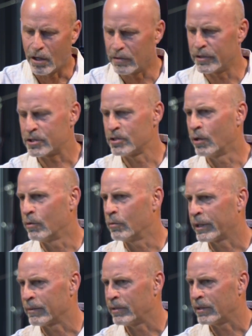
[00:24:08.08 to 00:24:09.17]
All of us know
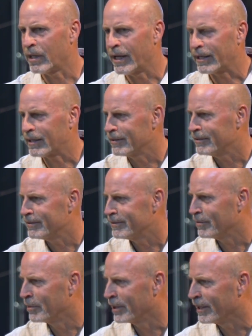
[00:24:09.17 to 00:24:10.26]
what we can be like.
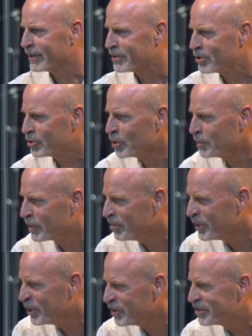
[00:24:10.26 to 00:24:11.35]
We can get super
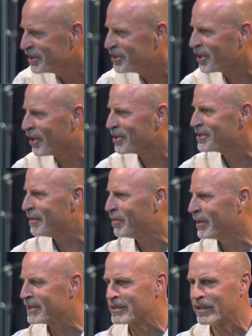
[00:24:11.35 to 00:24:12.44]
moved and charged
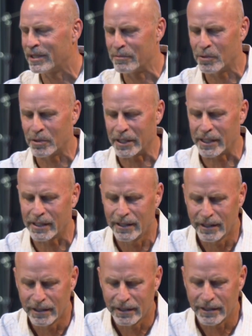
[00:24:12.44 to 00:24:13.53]
up on a Sunday morning.
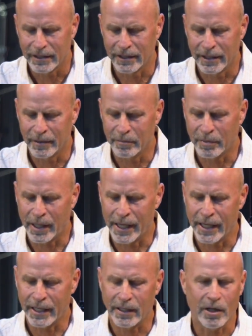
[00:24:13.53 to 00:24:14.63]
And then
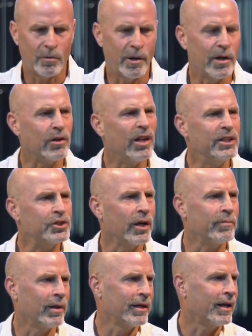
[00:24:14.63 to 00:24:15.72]
by around lunch
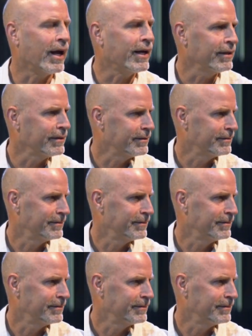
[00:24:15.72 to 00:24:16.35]
on Monday,